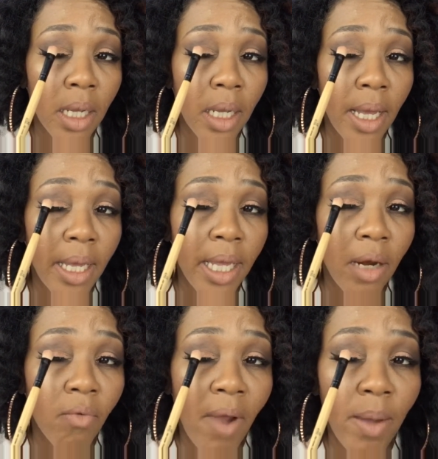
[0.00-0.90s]
and get
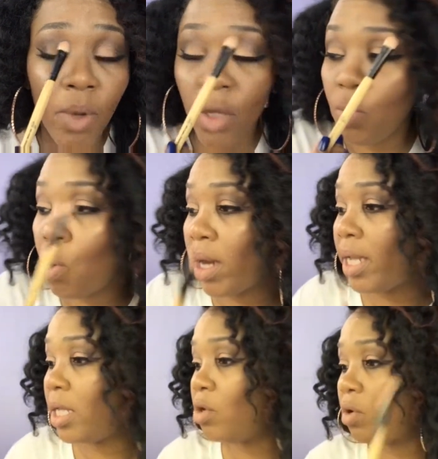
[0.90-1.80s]
it right where you want
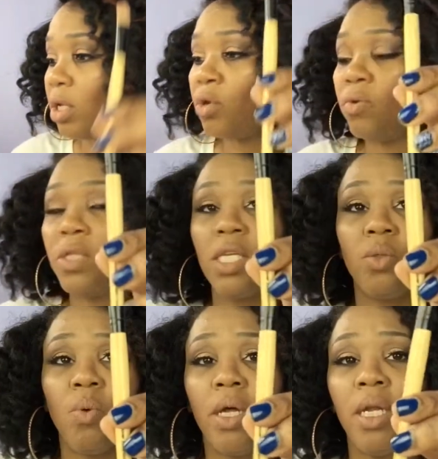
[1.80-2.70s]
it. You can use
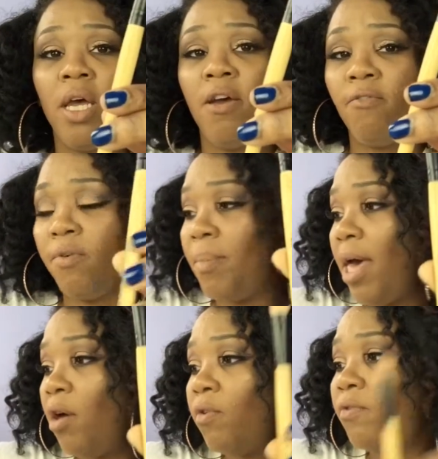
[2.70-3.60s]
this one from
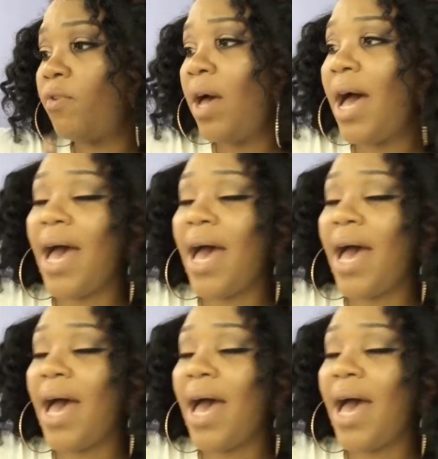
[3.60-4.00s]
e.l.f.